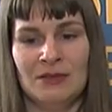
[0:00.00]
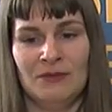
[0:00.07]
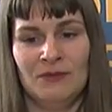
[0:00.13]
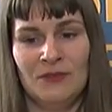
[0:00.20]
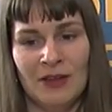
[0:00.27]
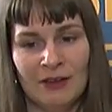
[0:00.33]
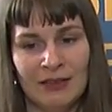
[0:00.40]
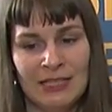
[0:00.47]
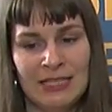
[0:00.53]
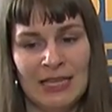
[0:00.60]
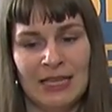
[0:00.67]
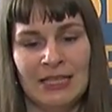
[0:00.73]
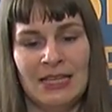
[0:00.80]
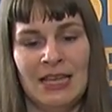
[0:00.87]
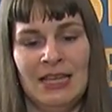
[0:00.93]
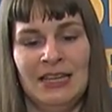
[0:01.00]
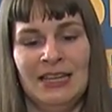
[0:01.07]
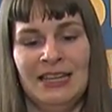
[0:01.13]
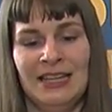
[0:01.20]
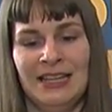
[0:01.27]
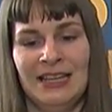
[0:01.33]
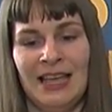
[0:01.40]
very
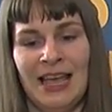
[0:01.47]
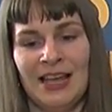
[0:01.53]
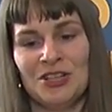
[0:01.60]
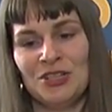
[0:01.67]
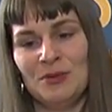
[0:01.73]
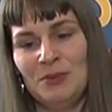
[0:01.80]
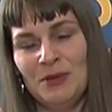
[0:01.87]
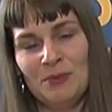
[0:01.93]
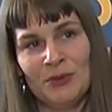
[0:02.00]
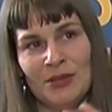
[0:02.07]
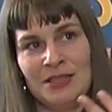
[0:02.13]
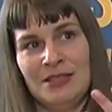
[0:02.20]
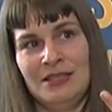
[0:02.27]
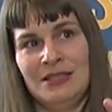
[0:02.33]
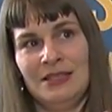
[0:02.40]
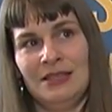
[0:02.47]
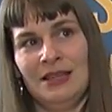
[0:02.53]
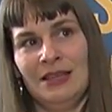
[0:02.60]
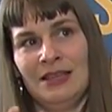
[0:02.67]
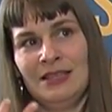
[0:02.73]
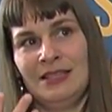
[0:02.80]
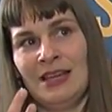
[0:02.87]
dedicated, and actually people
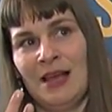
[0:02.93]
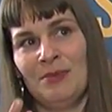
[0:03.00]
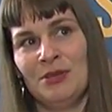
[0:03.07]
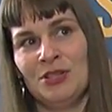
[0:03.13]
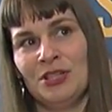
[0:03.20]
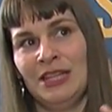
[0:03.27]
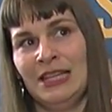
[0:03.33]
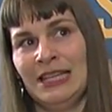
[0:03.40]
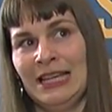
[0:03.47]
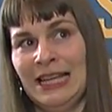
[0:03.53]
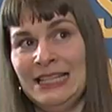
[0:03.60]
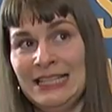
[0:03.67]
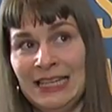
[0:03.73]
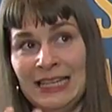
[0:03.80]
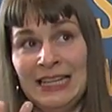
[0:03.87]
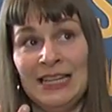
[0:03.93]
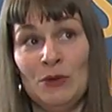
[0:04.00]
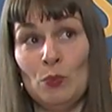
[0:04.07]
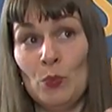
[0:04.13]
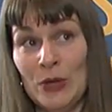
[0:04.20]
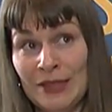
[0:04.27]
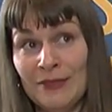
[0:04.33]
establish like an identity
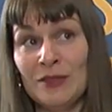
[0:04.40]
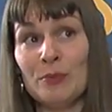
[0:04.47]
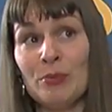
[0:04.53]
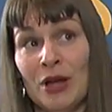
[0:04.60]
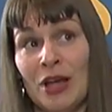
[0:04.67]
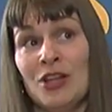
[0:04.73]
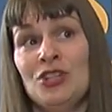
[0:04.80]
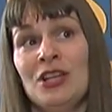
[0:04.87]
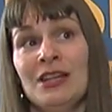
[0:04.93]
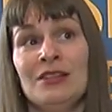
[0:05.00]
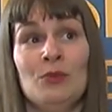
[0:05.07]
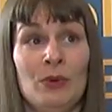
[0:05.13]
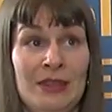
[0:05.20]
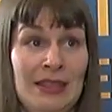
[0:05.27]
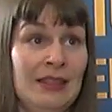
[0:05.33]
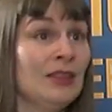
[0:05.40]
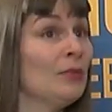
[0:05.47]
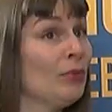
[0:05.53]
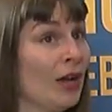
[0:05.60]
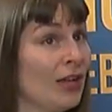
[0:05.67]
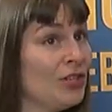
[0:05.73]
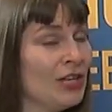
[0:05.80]
with the project, within the
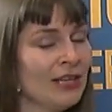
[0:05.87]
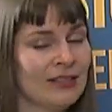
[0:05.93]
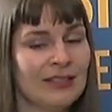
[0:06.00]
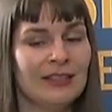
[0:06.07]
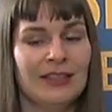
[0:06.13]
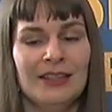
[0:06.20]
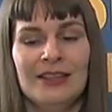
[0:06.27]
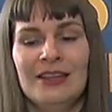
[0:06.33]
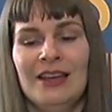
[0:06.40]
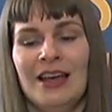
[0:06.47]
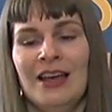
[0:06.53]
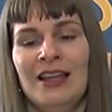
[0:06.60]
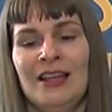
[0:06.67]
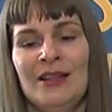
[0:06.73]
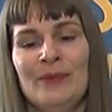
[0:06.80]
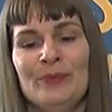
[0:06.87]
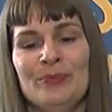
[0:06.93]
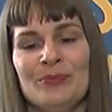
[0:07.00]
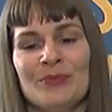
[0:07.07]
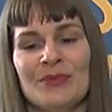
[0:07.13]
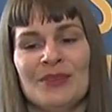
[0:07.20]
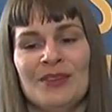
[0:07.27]
project,
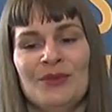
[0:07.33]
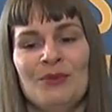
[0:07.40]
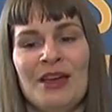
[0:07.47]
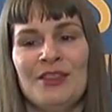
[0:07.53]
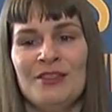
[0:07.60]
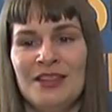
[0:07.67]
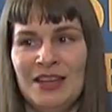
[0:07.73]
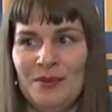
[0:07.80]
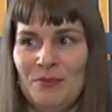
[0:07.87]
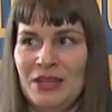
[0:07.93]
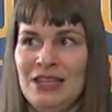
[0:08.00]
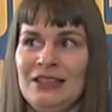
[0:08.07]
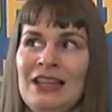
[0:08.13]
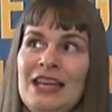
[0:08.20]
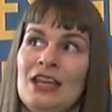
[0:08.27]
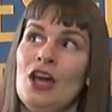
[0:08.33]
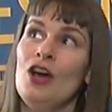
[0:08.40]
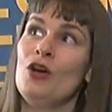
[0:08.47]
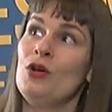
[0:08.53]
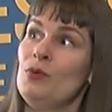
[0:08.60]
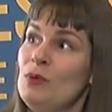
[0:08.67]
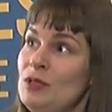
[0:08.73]
rather than it being like,
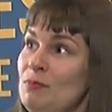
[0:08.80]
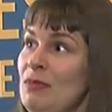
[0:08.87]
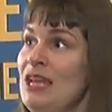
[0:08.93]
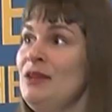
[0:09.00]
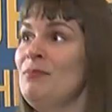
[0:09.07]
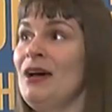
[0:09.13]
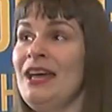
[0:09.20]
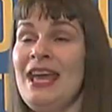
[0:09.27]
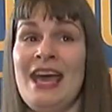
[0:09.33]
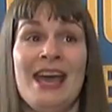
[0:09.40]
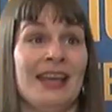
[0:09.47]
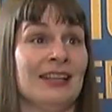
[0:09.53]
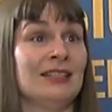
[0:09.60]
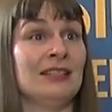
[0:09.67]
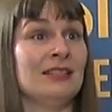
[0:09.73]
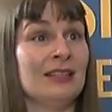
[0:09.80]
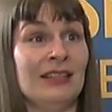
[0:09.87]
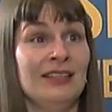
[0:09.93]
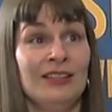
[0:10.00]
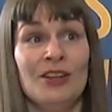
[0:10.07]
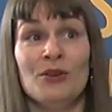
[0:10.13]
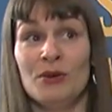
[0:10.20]
oh, it was made by X. It's
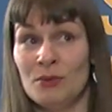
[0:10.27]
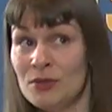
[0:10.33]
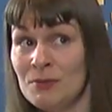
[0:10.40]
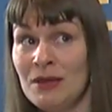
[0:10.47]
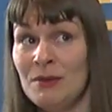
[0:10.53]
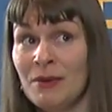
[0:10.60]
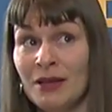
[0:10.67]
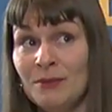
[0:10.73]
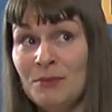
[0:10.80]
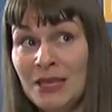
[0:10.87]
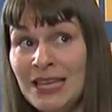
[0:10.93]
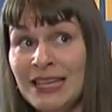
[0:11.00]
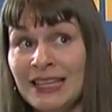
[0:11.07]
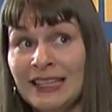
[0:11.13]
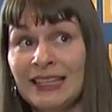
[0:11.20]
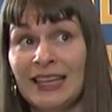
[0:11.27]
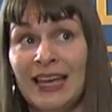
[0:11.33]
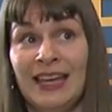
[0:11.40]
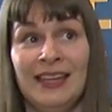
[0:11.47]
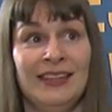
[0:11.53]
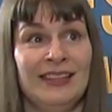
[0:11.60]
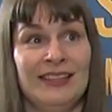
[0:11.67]
like, no, it was made by me
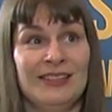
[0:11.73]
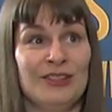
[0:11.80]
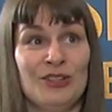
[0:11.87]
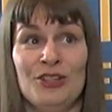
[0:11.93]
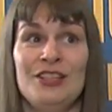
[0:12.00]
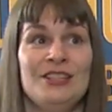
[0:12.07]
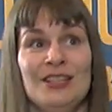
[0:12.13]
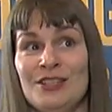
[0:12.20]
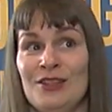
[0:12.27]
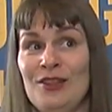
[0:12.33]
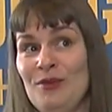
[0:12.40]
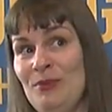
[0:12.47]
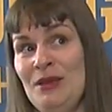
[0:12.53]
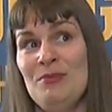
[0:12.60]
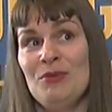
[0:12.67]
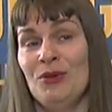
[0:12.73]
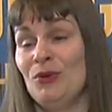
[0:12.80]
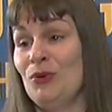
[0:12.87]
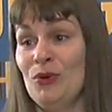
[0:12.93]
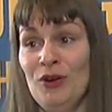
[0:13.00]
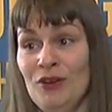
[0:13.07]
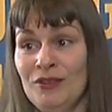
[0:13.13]
and 36 other people
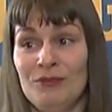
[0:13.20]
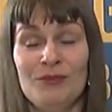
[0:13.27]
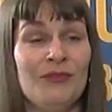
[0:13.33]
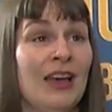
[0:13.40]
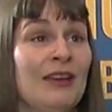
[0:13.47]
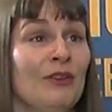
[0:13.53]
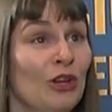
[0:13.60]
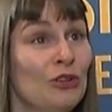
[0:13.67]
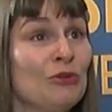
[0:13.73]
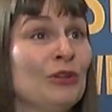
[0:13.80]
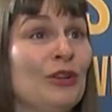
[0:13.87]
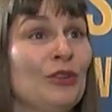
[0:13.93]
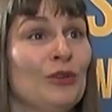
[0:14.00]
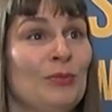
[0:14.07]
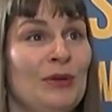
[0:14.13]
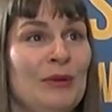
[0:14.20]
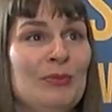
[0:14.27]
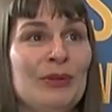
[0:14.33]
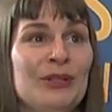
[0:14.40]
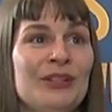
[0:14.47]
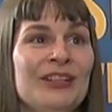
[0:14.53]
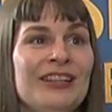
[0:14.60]
or 500 other
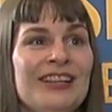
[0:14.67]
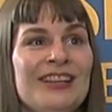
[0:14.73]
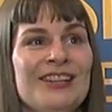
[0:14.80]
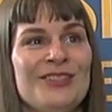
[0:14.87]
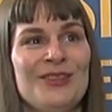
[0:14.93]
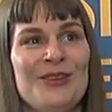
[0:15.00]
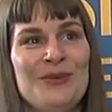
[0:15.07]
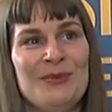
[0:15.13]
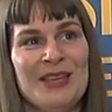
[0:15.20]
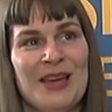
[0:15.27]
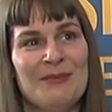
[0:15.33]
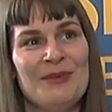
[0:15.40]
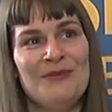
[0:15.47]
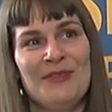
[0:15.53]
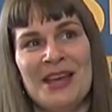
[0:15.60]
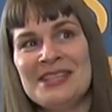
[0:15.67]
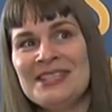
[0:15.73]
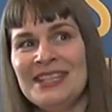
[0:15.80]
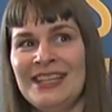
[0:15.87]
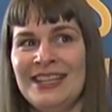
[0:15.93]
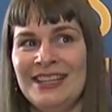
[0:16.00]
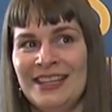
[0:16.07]
people. So you become
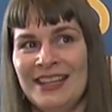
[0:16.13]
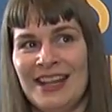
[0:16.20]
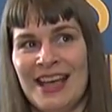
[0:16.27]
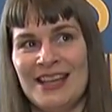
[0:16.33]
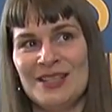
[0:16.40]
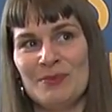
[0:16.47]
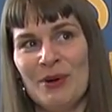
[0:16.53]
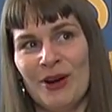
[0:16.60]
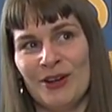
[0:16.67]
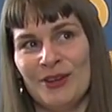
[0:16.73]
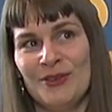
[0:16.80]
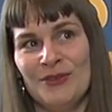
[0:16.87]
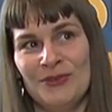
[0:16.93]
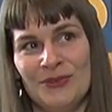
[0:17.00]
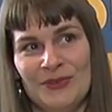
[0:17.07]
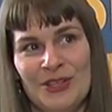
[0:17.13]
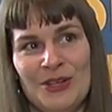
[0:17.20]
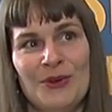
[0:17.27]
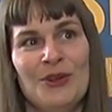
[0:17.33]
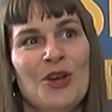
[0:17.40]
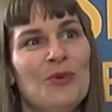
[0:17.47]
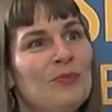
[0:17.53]
invested in it as part of an
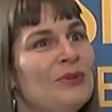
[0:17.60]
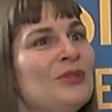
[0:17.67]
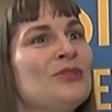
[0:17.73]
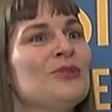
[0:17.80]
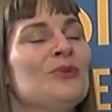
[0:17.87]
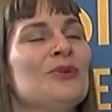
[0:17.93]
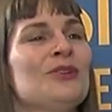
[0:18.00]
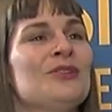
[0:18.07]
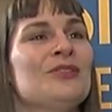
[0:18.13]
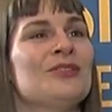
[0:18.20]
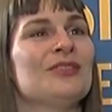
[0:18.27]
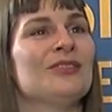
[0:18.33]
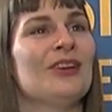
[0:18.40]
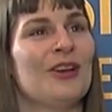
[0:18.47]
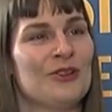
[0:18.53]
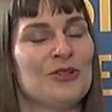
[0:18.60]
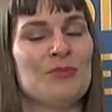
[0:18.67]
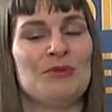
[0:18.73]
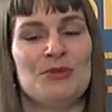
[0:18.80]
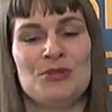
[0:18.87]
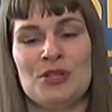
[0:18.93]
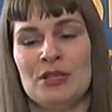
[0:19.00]
open source
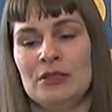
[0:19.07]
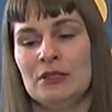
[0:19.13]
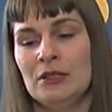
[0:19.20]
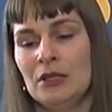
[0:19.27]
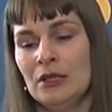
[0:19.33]
contribution.